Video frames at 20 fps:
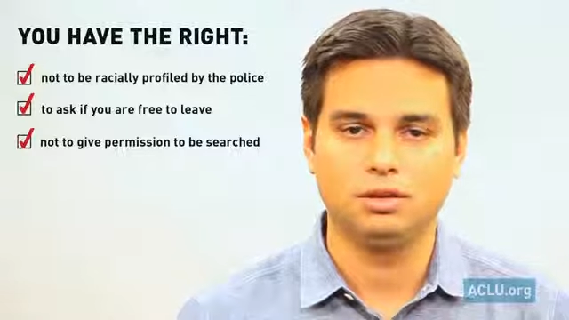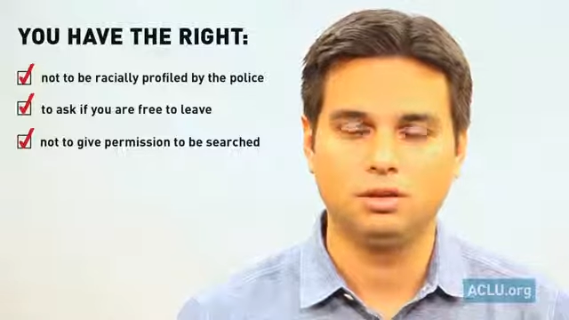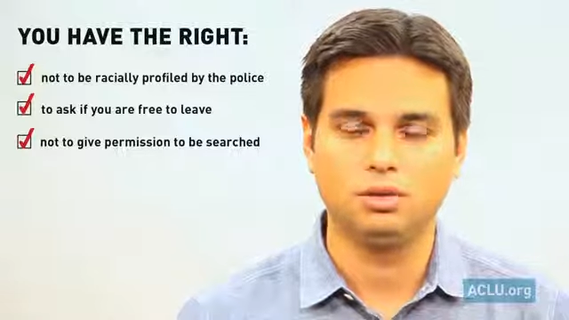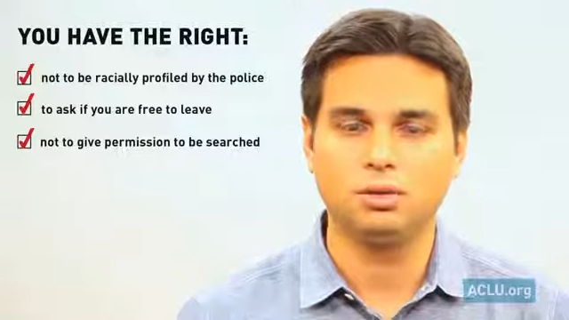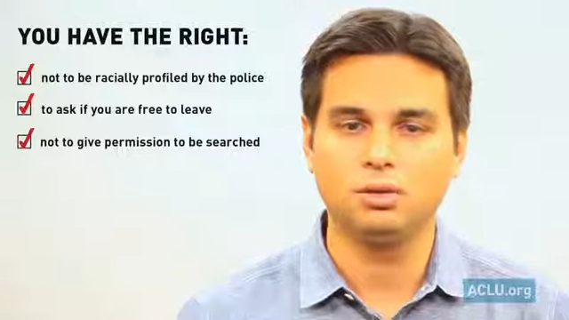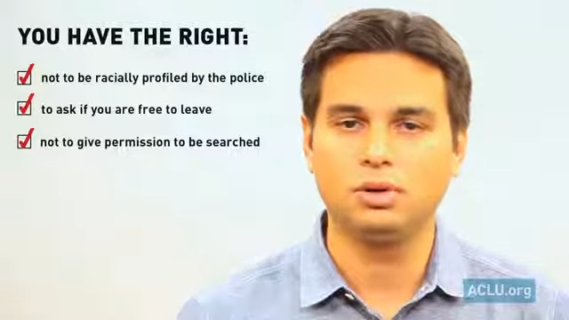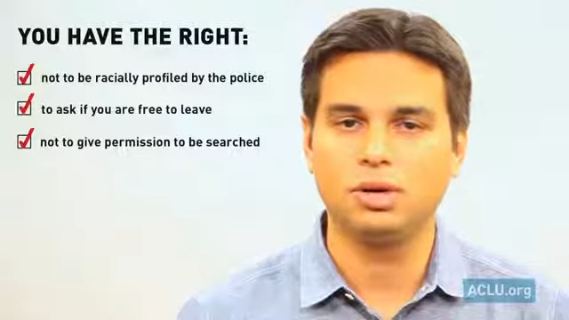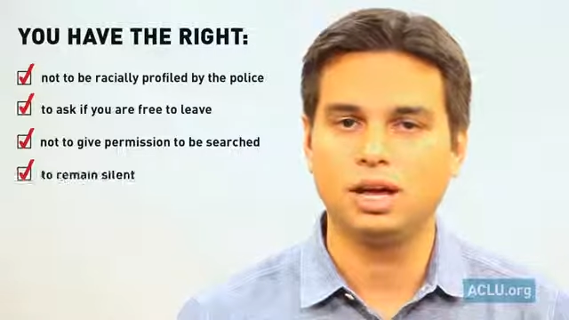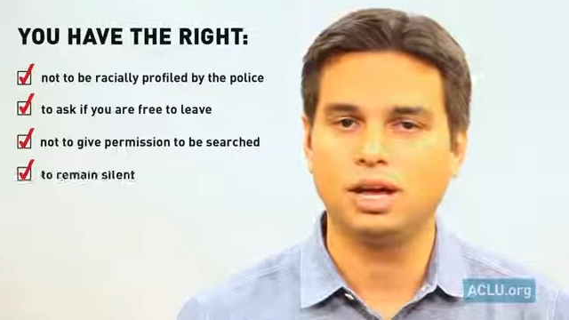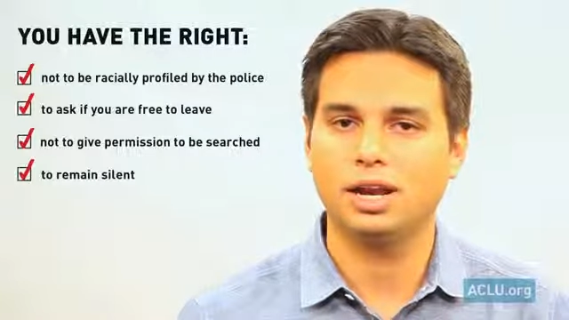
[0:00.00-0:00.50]

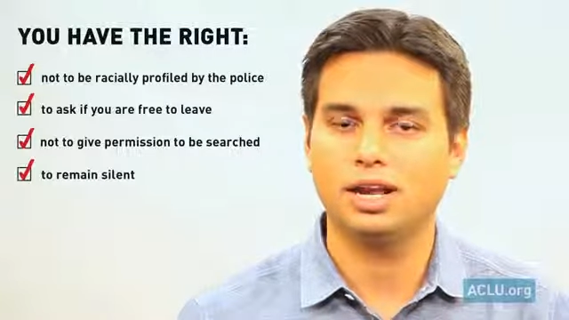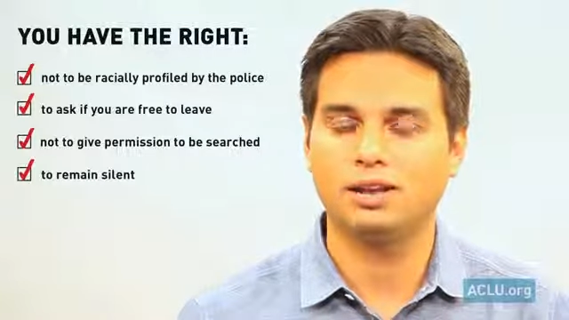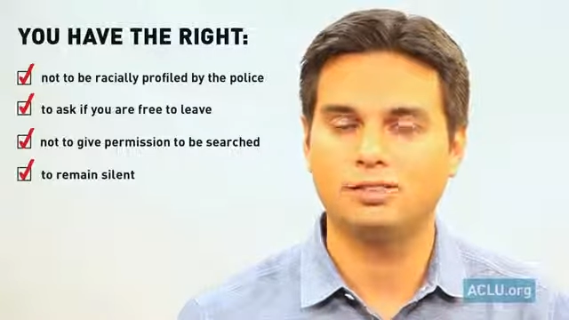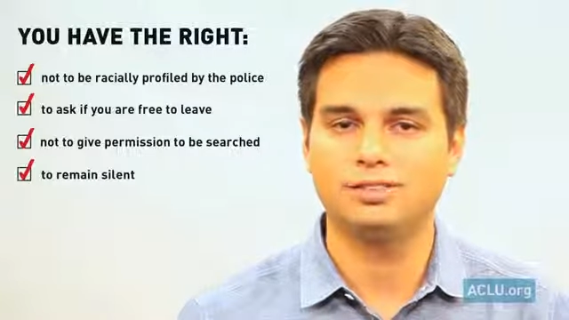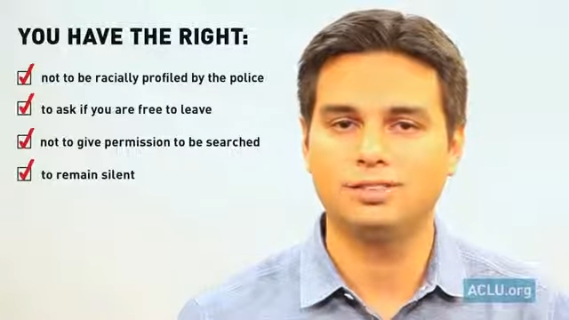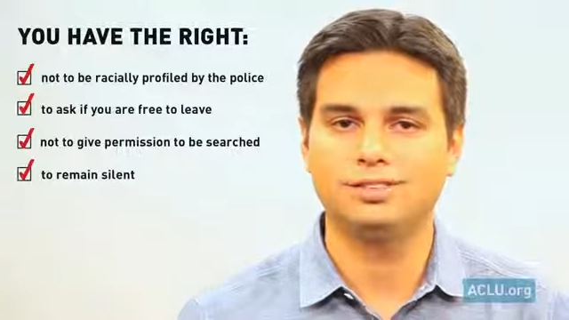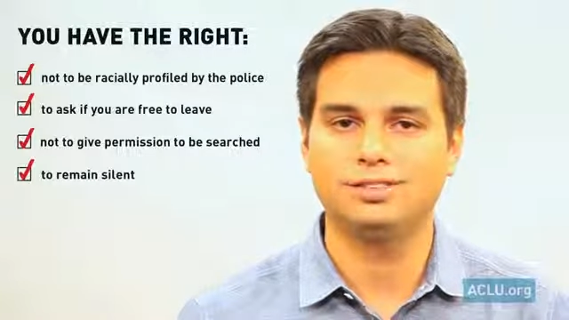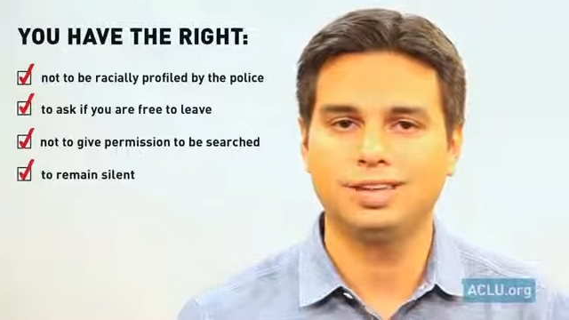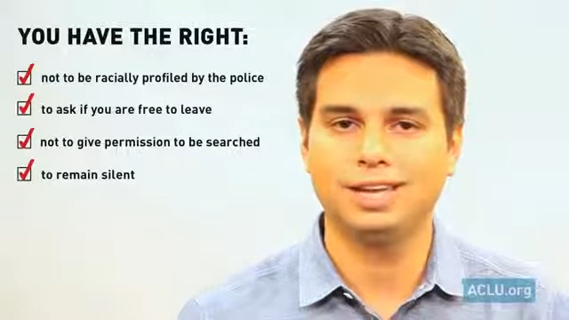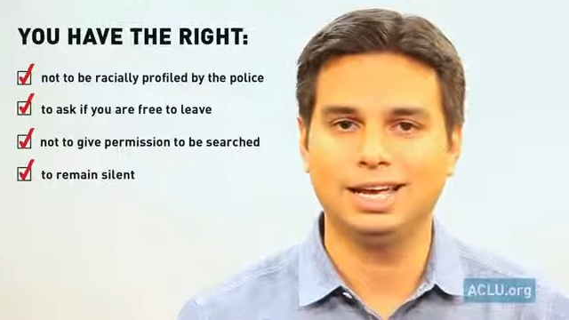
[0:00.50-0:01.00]
You do not
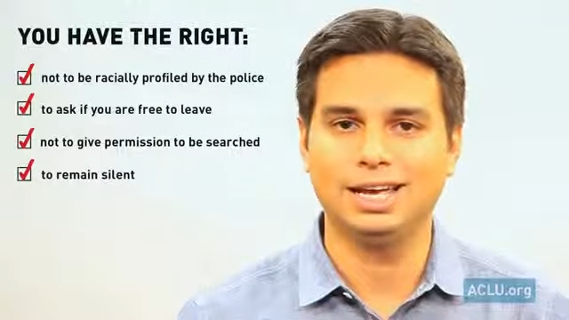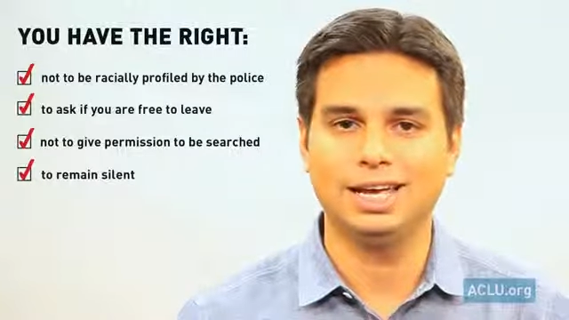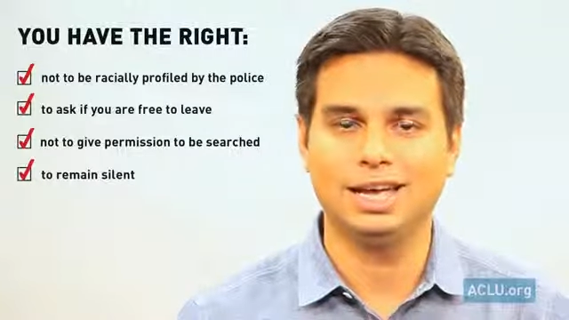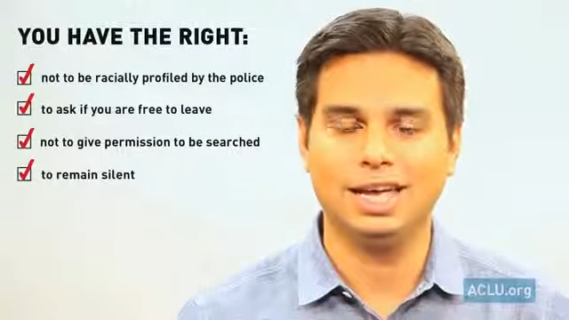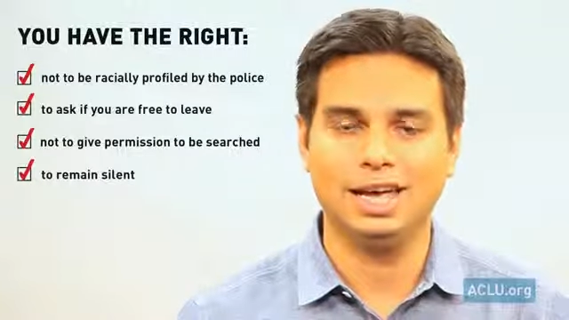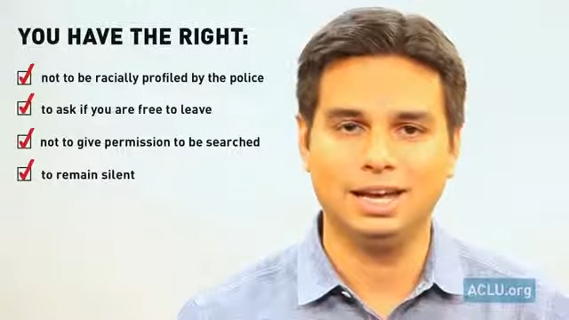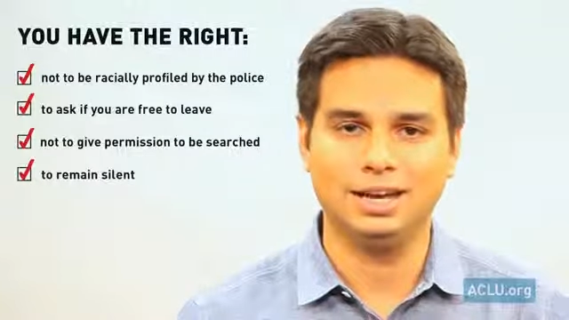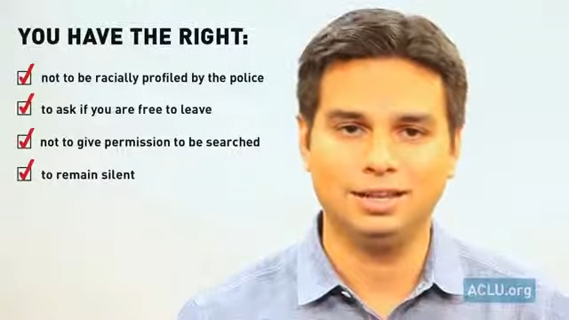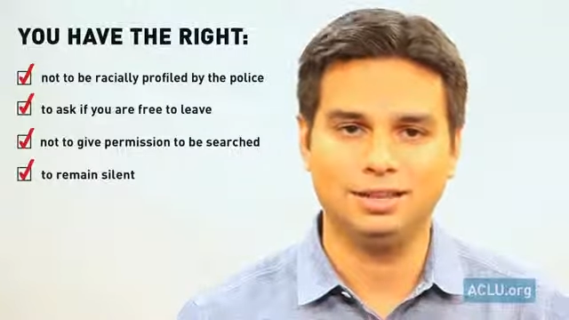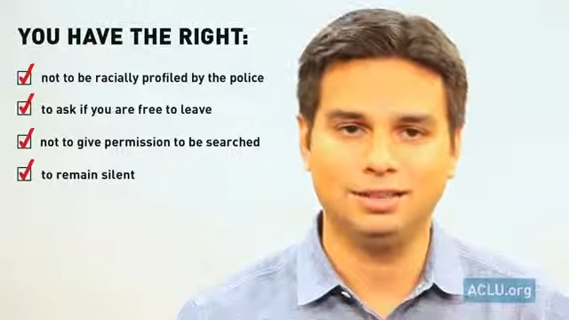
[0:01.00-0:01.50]
have to say
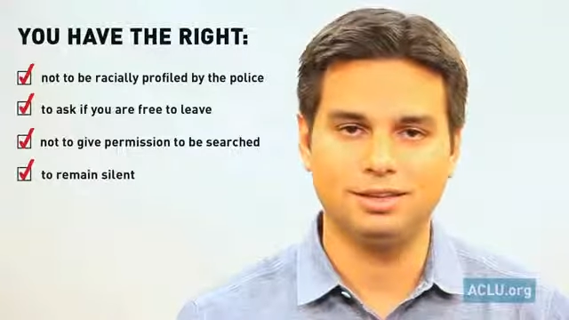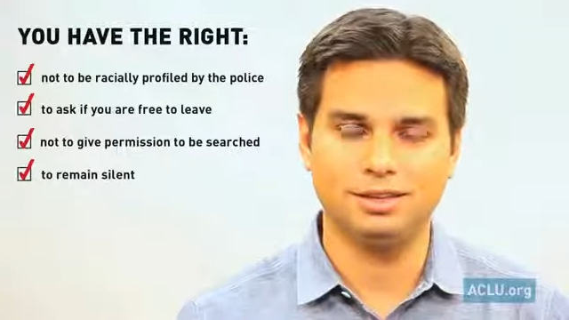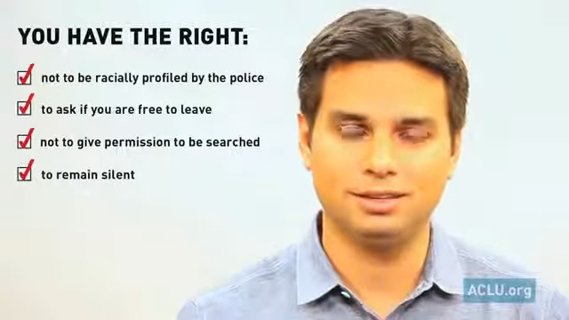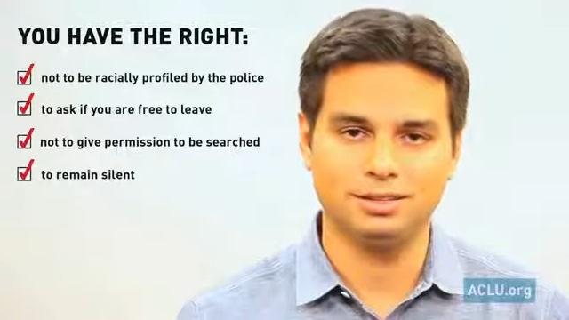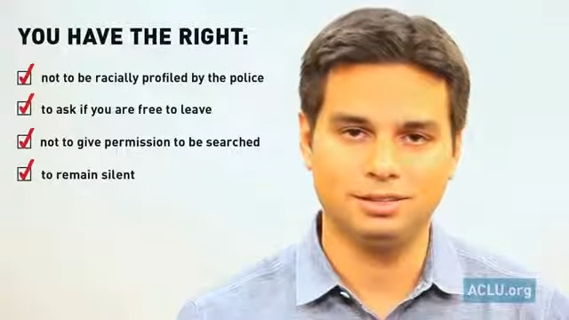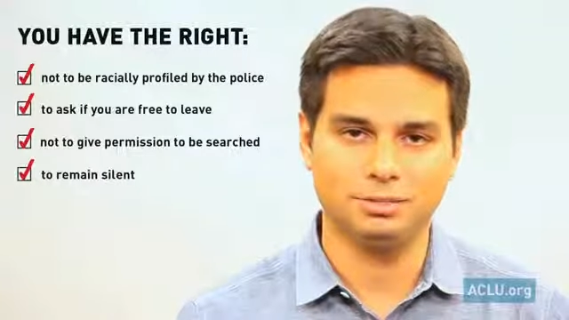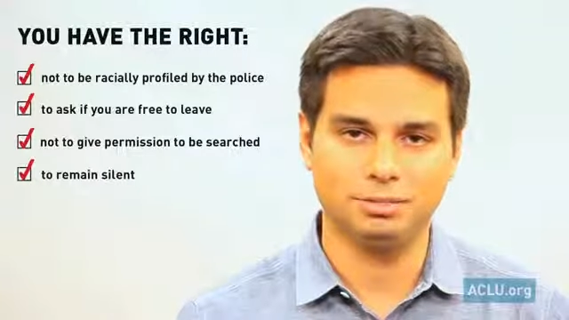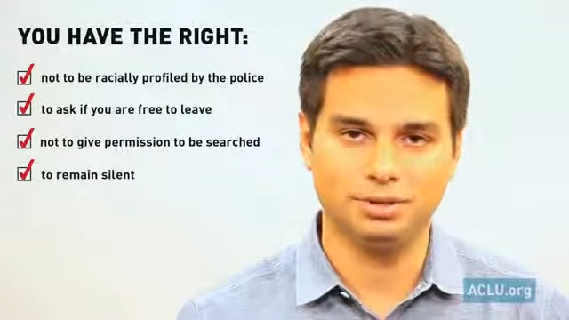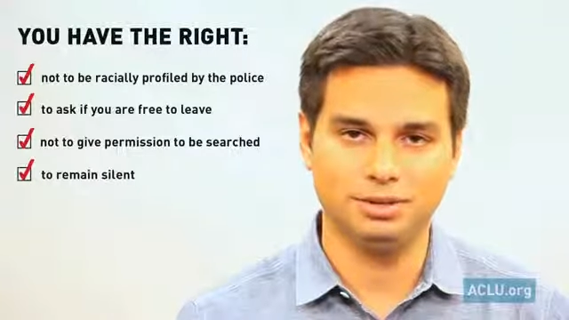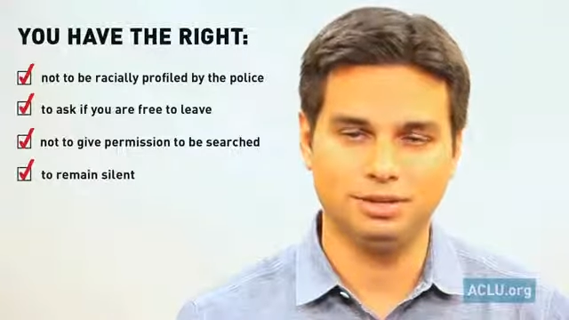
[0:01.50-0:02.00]

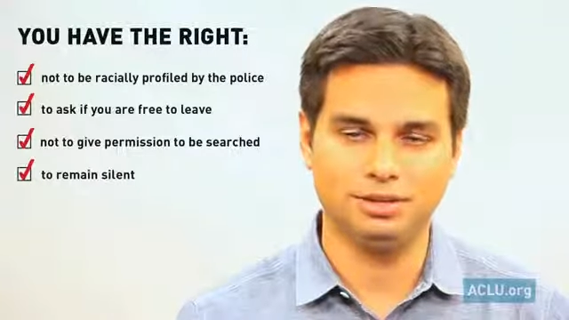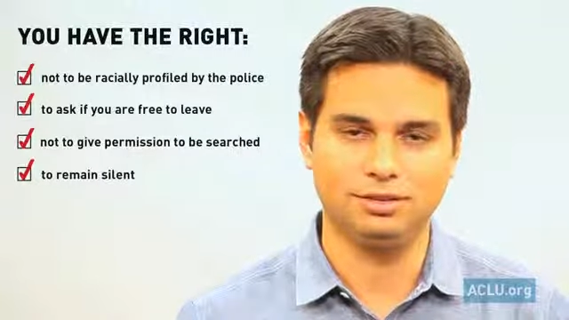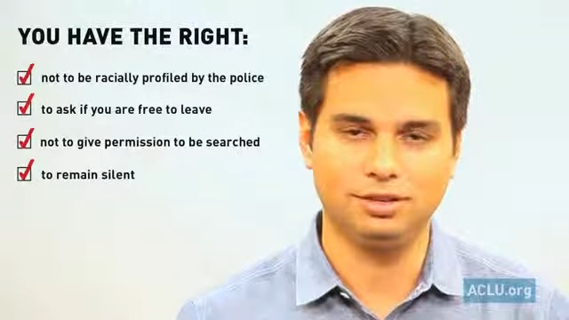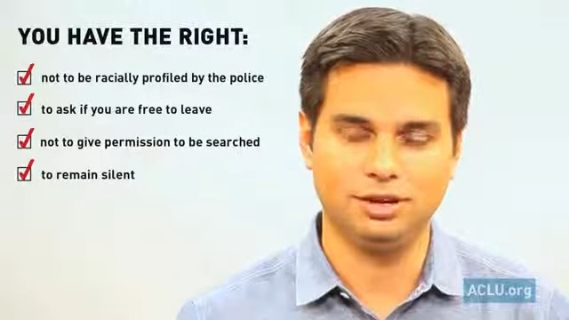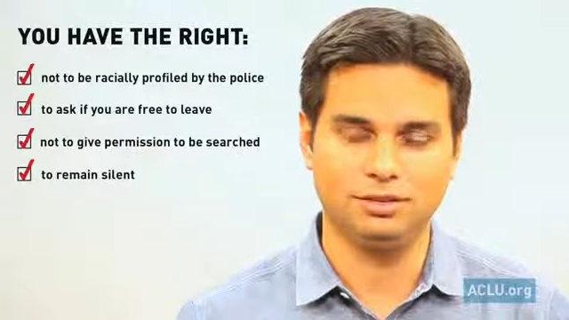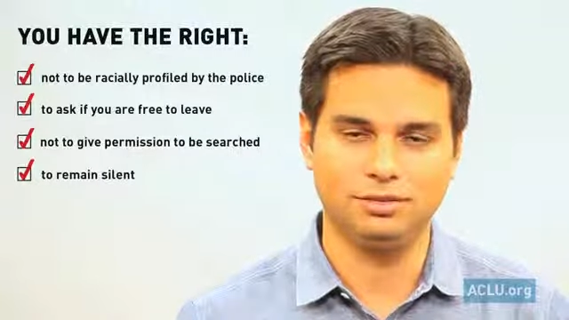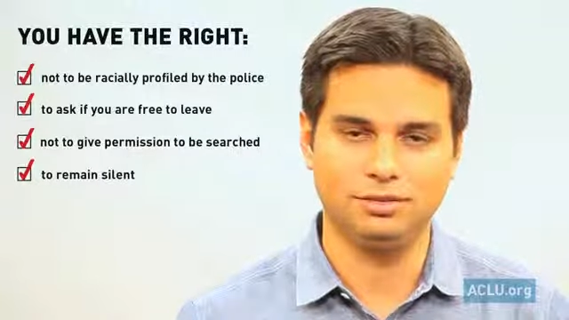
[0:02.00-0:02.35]
anything to police